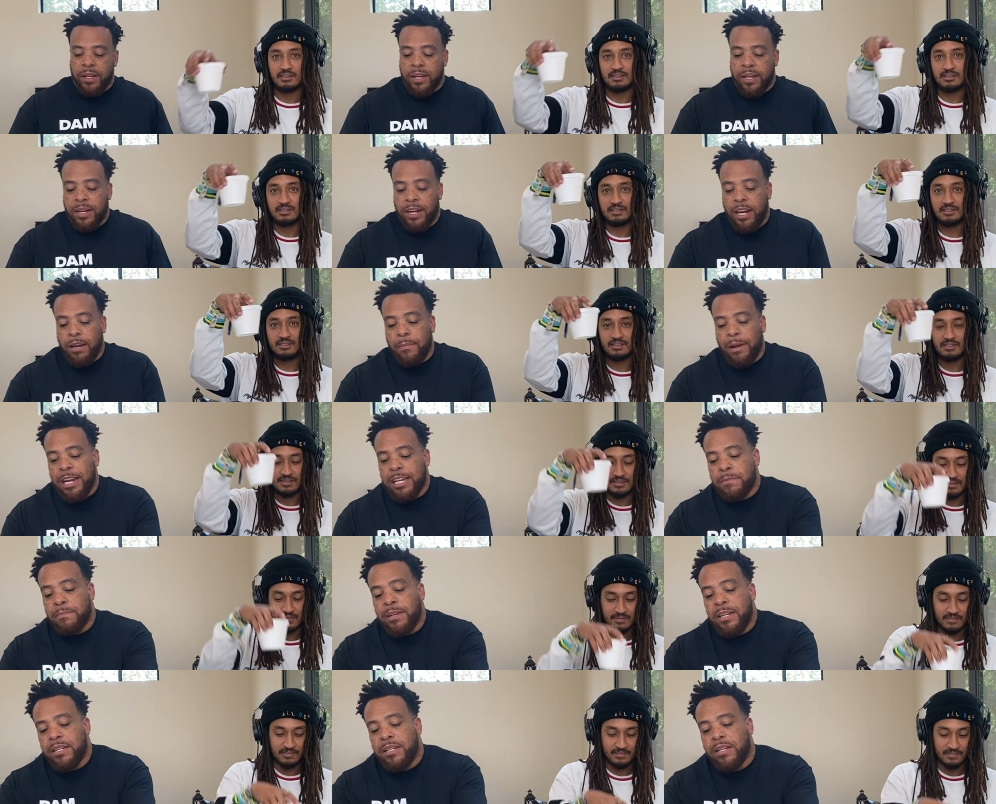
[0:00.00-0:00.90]

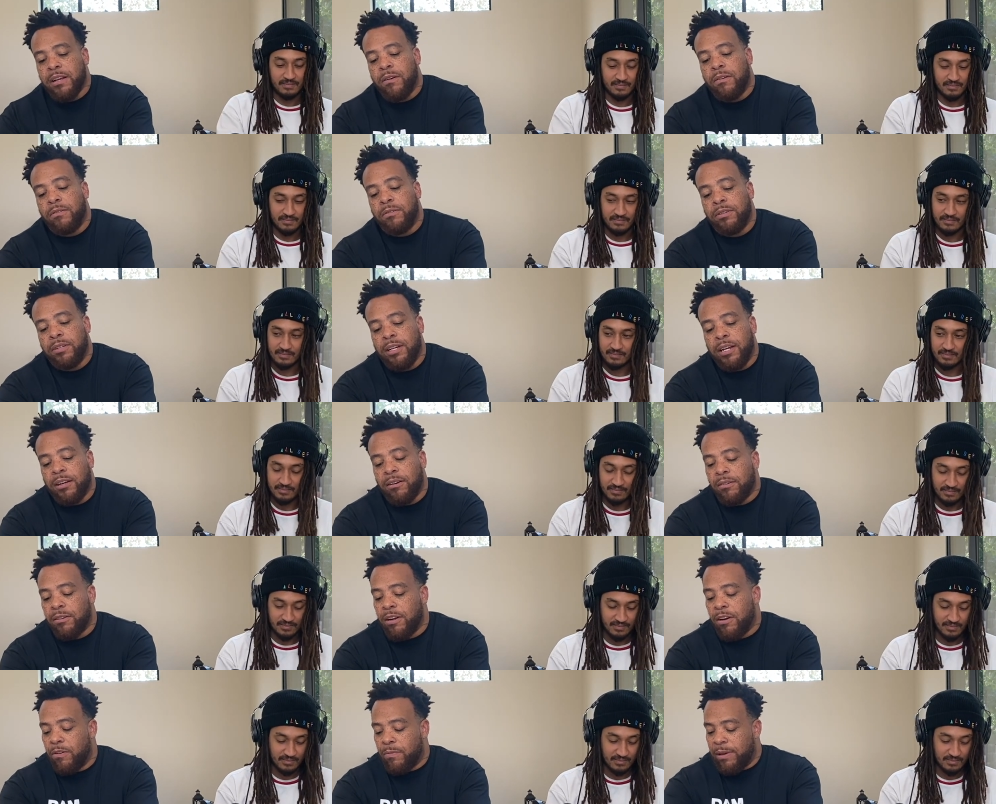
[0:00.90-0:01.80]
Speaker 1: Everybody's miso. I
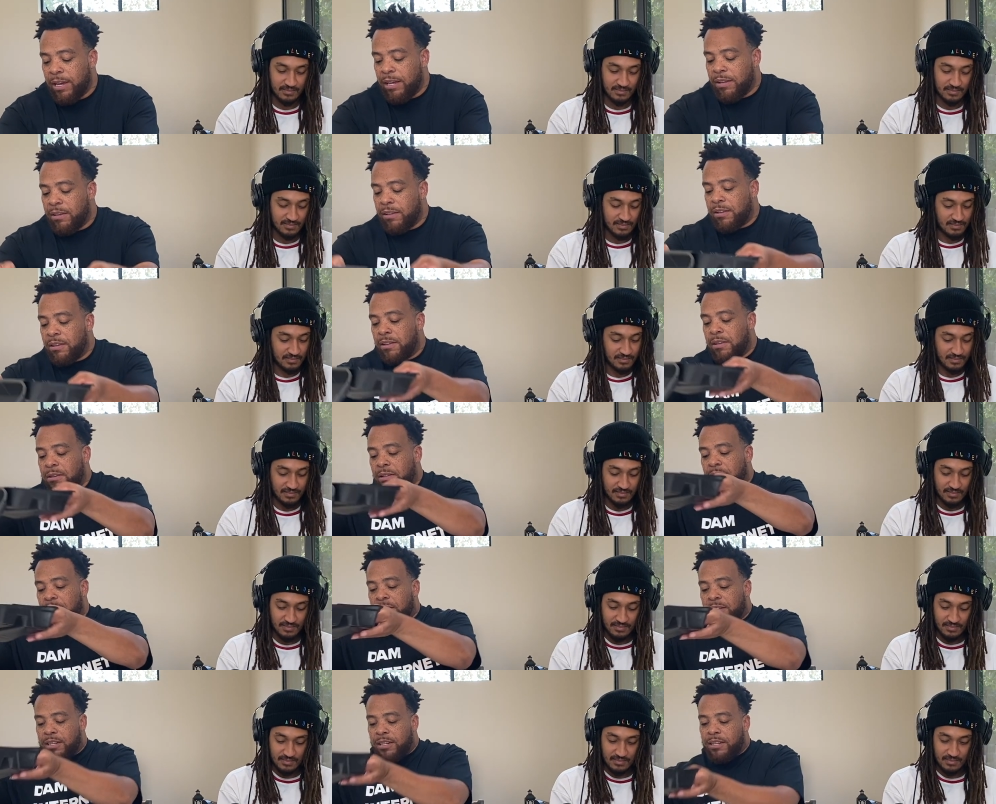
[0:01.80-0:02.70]
don't know, man.
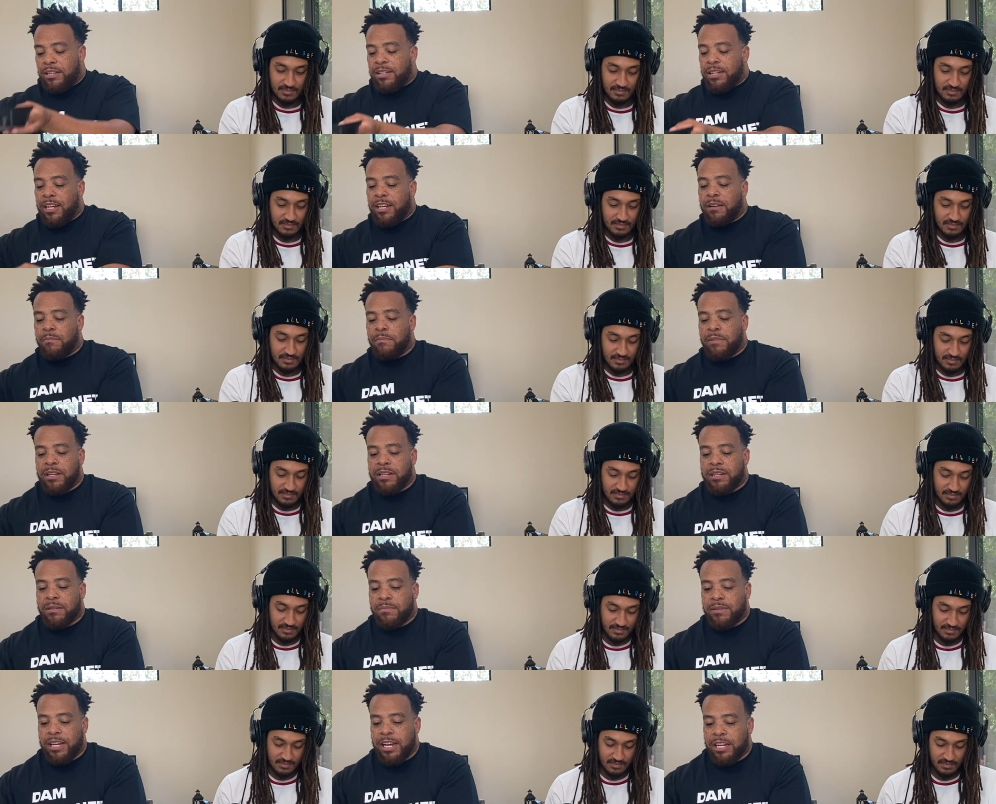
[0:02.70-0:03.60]
It's hit or miss
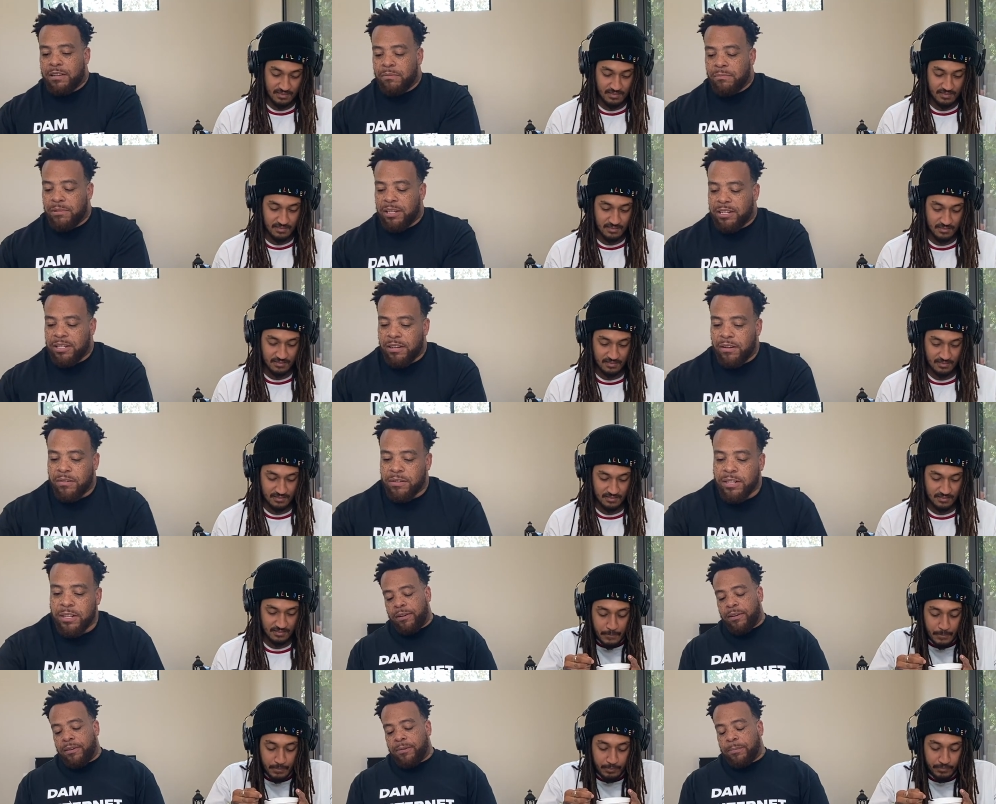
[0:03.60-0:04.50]
sometimes with miso.
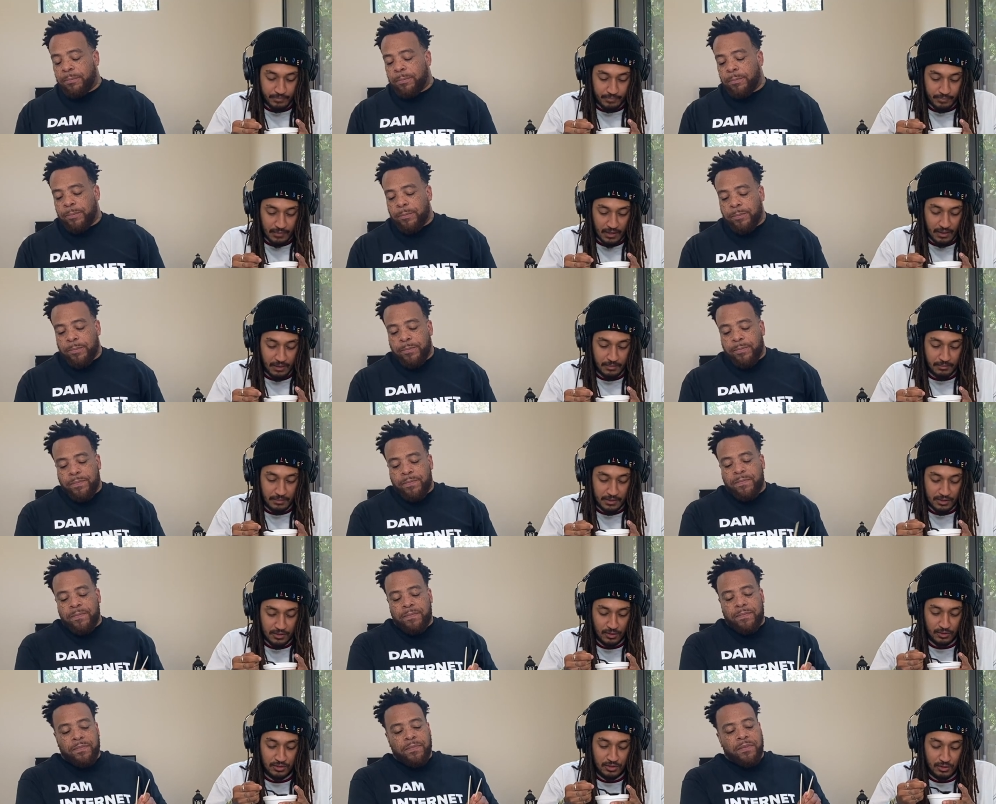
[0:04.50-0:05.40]
So
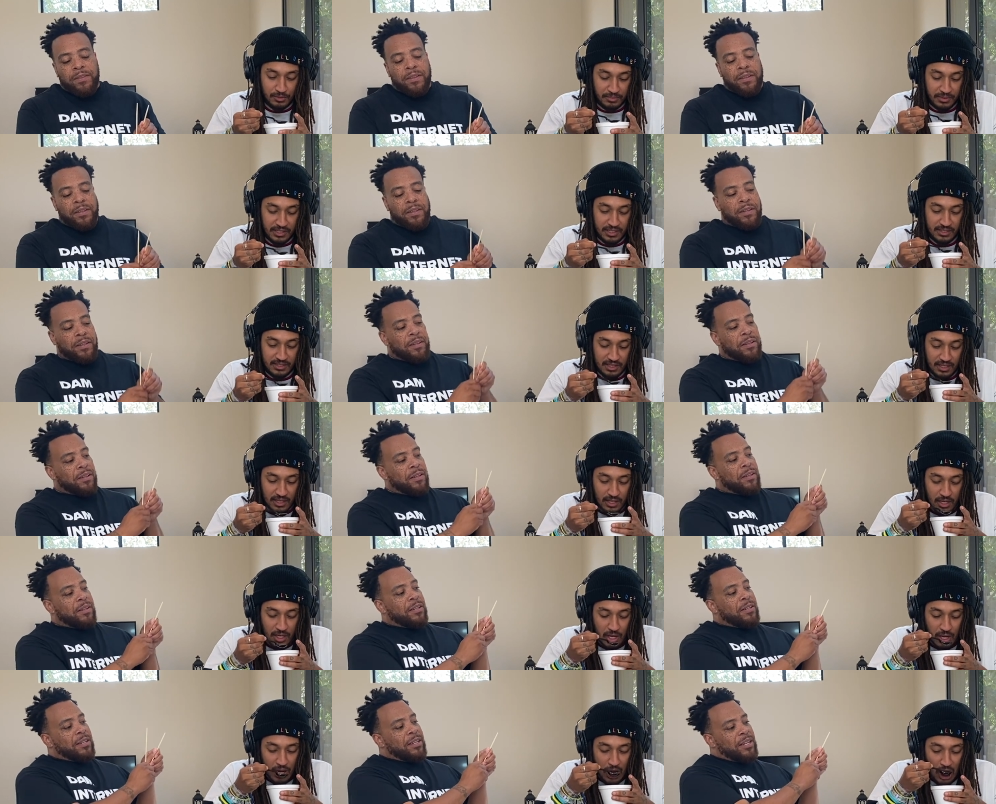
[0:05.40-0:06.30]
miso soup decent.
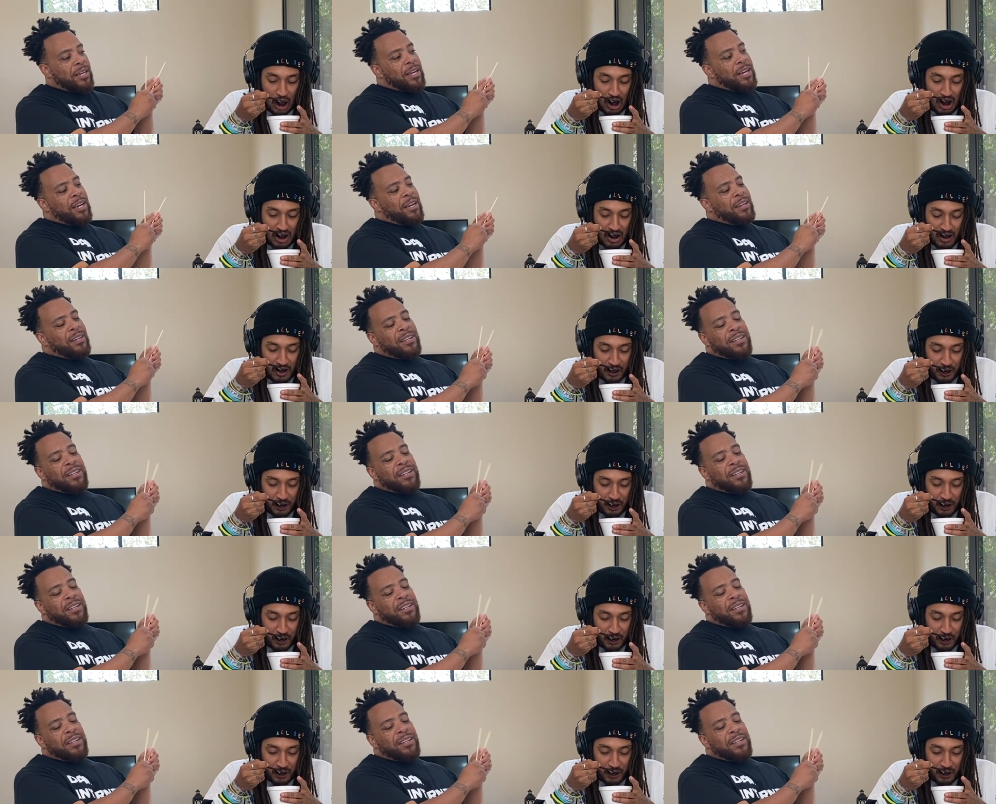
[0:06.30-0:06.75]
Yeah?